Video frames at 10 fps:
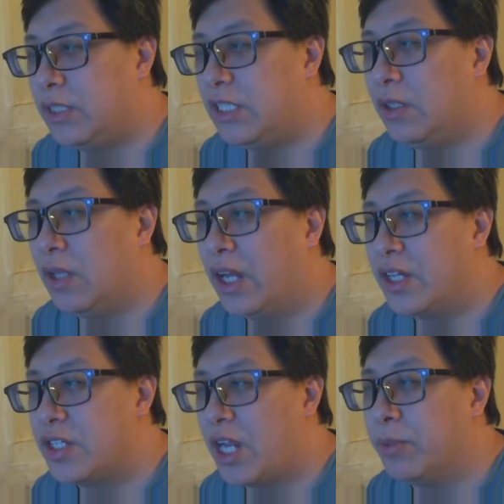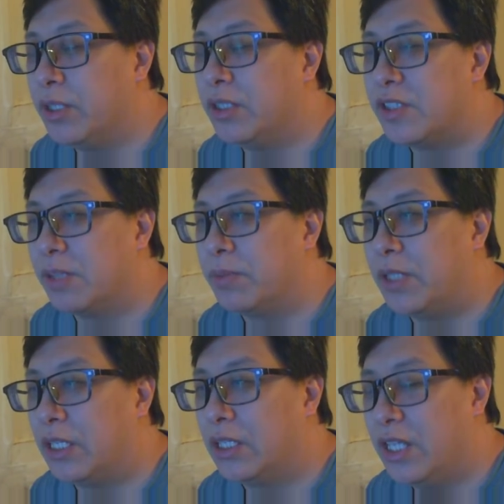Eagle Eye Shaman or
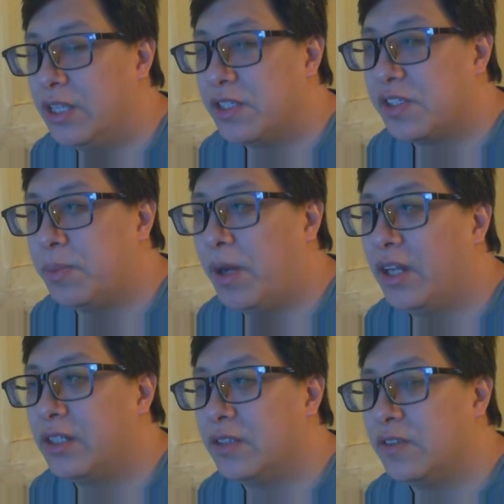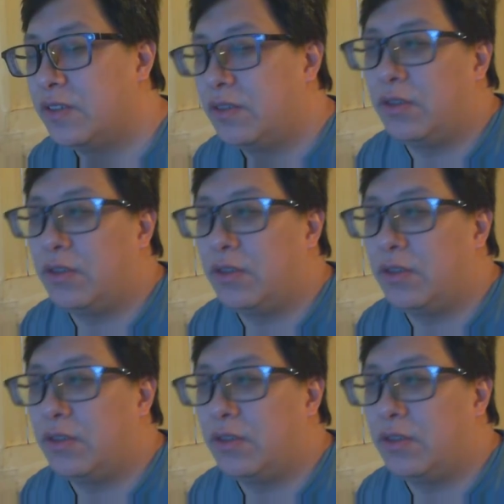something in this spot, because